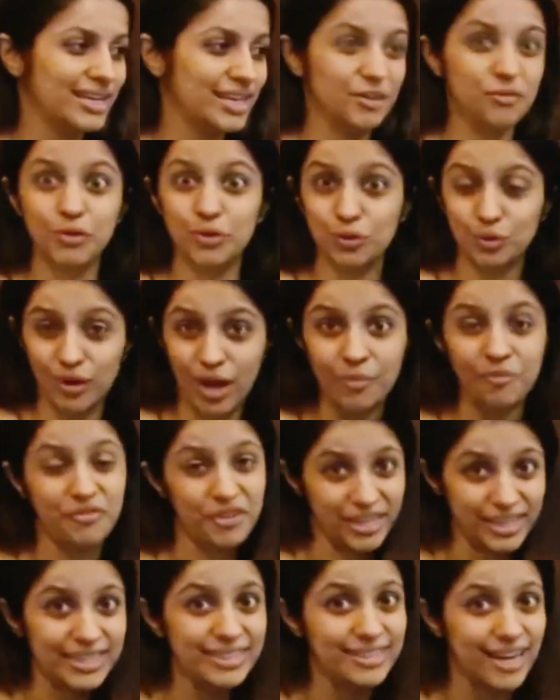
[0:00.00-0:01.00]
Even though I'm
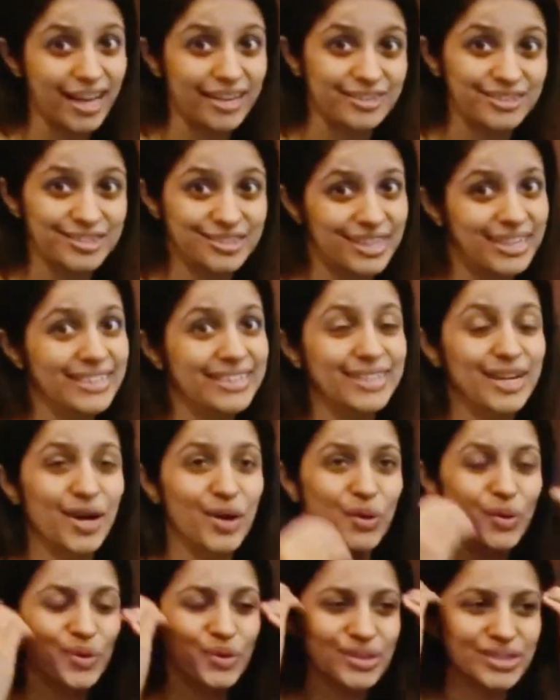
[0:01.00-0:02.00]
very tired right
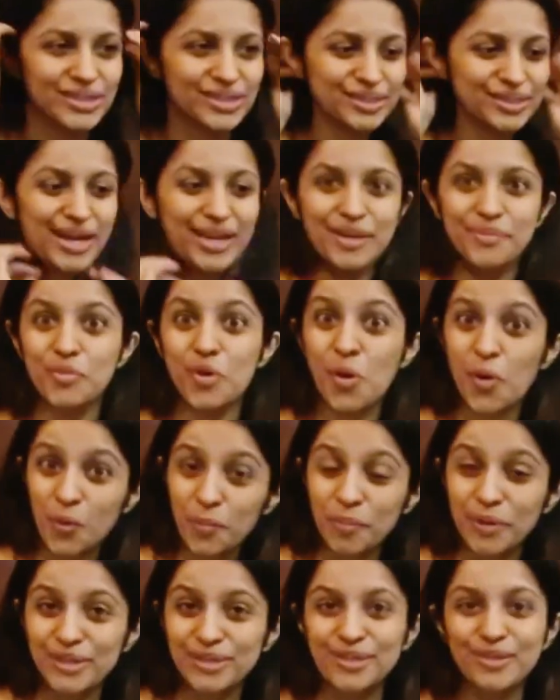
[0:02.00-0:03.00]
now, I am
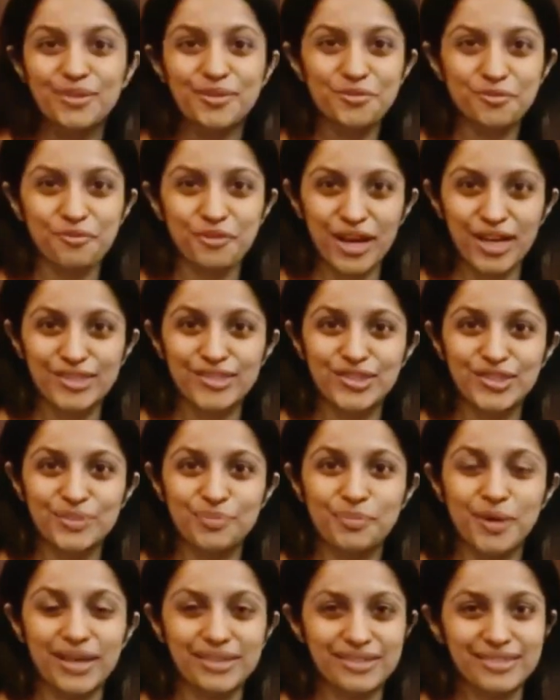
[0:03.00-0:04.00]
hoping to look fresh
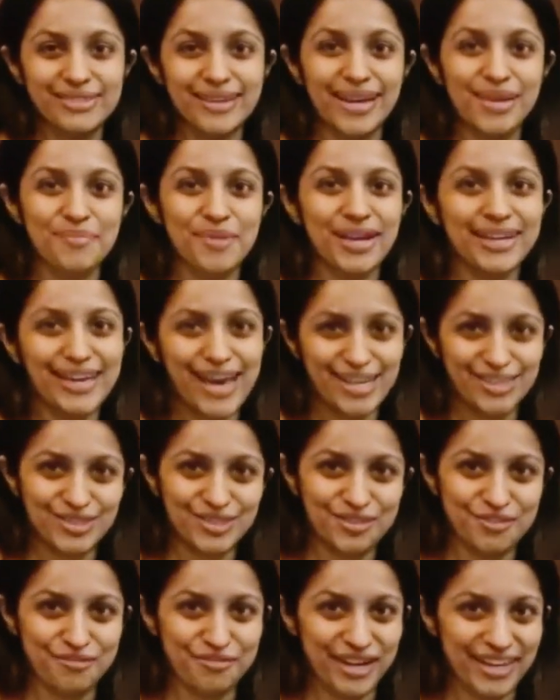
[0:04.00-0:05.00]
by the time I
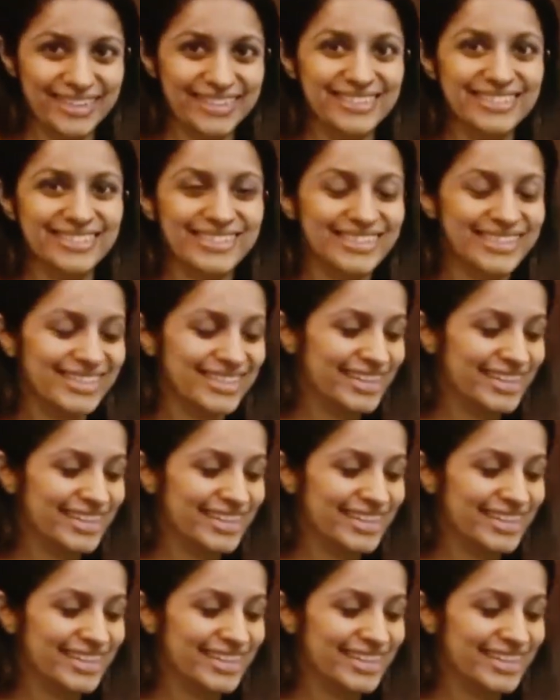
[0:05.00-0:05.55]
catch the flight.